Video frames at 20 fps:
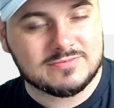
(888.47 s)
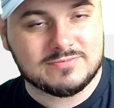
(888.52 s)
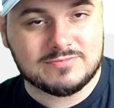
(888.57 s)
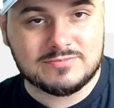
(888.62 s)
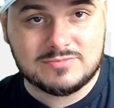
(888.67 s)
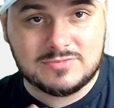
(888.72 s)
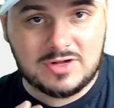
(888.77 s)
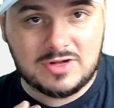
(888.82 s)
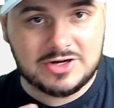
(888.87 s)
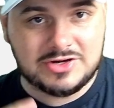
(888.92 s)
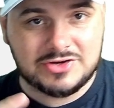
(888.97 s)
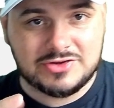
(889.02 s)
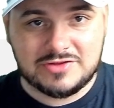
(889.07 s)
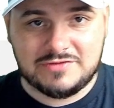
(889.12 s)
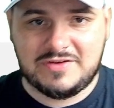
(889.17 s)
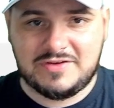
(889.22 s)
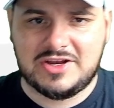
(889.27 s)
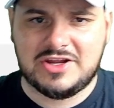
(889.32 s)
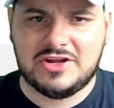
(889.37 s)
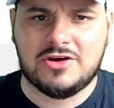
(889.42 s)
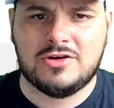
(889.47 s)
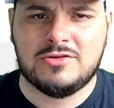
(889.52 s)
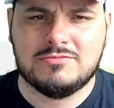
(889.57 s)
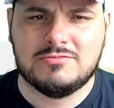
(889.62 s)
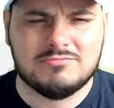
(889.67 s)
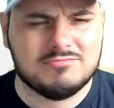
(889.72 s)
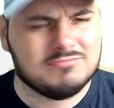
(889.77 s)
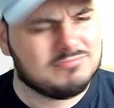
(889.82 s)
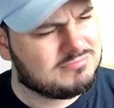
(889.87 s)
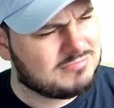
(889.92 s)
under the video
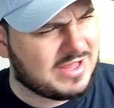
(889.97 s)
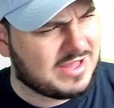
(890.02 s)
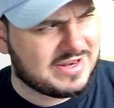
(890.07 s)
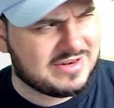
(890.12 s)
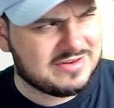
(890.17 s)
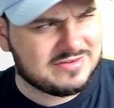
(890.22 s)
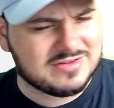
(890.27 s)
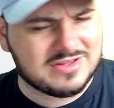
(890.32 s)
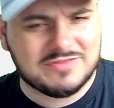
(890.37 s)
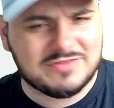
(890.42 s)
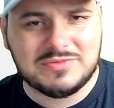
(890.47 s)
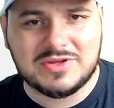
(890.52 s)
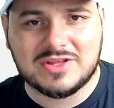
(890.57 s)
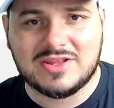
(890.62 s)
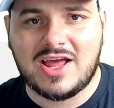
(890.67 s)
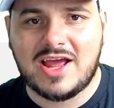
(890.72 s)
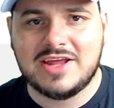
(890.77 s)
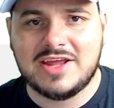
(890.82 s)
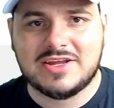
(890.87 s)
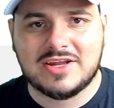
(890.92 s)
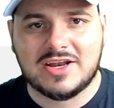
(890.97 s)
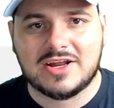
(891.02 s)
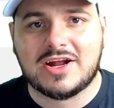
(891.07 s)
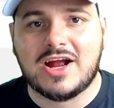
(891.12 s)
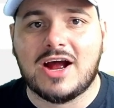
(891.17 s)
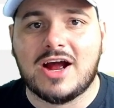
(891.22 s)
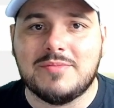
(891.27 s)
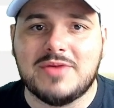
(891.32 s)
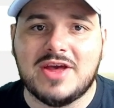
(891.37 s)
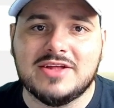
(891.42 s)
and leave me a like and a
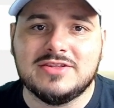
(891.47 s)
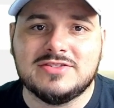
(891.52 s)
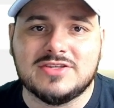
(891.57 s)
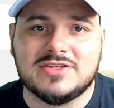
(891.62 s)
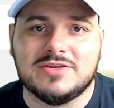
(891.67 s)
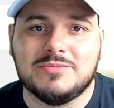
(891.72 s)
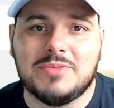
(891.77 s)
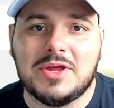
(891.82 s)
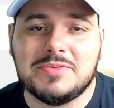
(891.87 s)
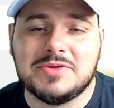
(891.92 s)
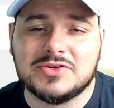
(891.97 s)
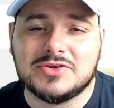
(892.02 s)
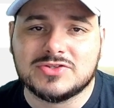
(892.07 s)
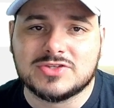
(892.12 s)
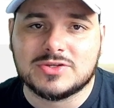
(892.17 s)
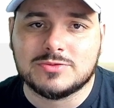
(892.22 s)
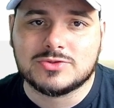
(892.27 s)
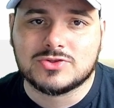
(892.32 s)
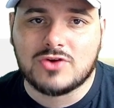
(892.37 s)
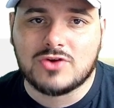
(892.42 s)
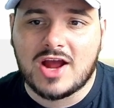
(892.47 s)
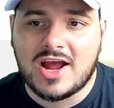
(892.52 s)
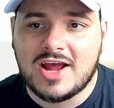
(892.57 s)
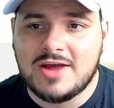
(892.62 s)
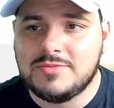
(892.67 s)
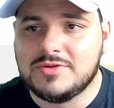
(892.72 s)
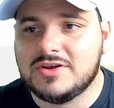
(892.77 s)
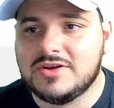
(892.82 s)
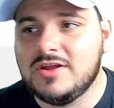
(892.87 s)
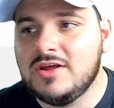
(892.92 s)
comment, and maybe you'll
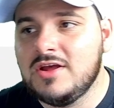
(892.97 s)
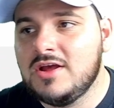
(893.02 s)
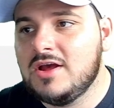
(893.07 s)
subscribe, and